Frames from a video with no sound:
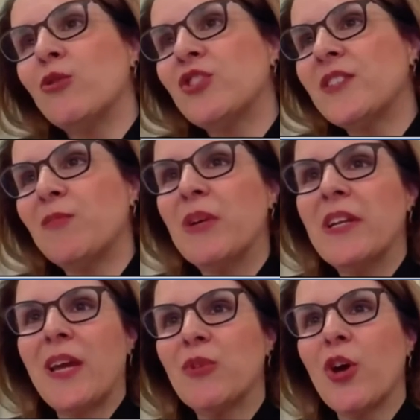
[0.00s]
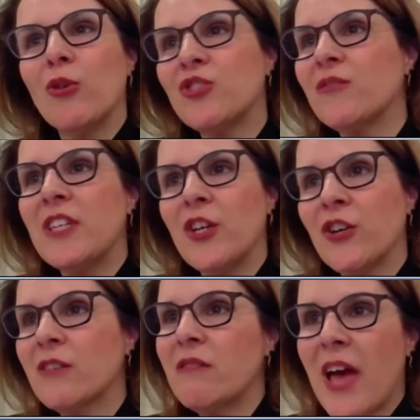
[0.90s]
Several of his coaches have been
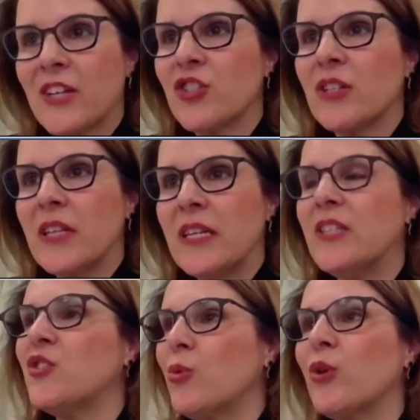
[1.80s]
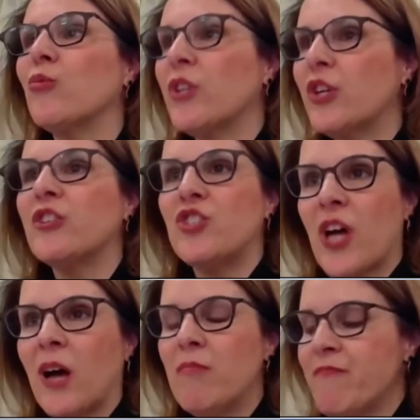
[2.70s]
named Coach of the Year nationally.
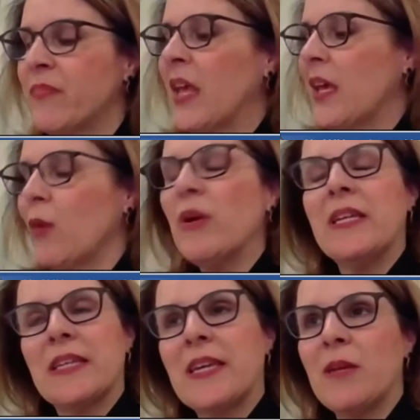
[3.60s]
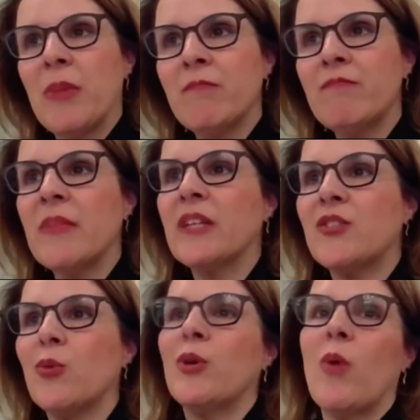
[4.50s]
He's doing a really good job. We
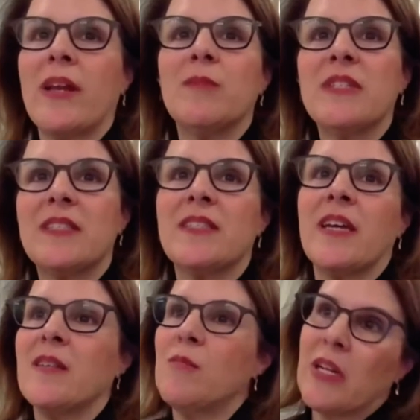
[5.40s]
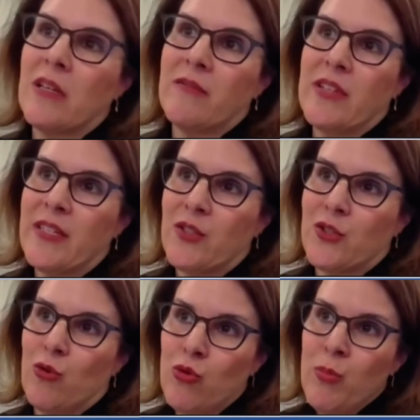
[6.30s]
need to keep him. And so we want him to stay
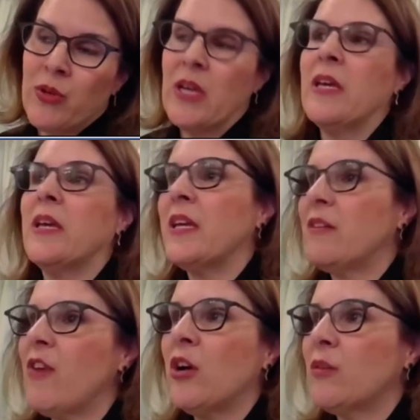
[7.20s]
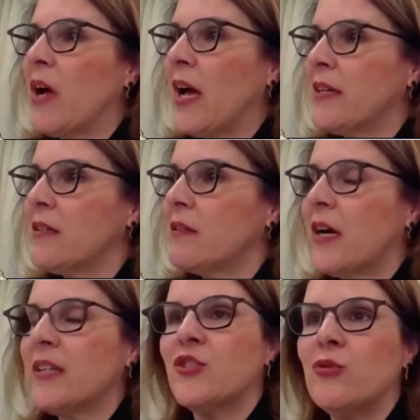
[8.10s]
in the middle of his group.
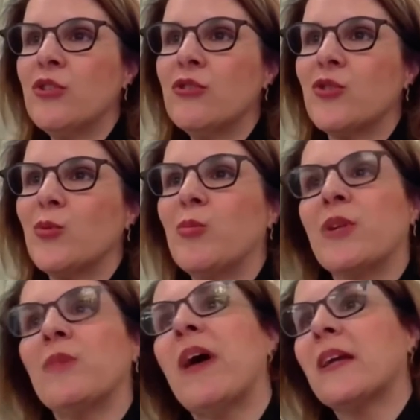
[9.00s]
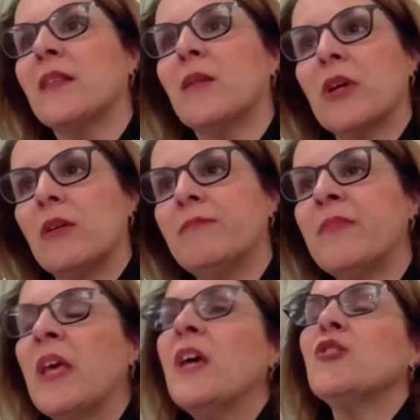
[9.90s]
He'd fallen behind in the last 2 years, so we put
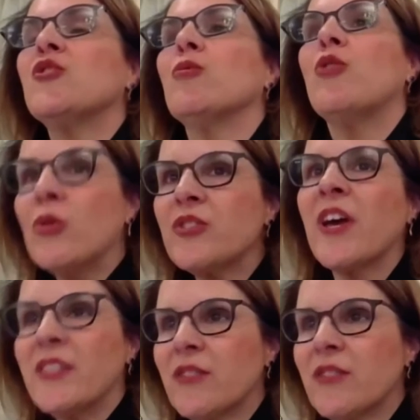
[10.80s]
him back in the middle.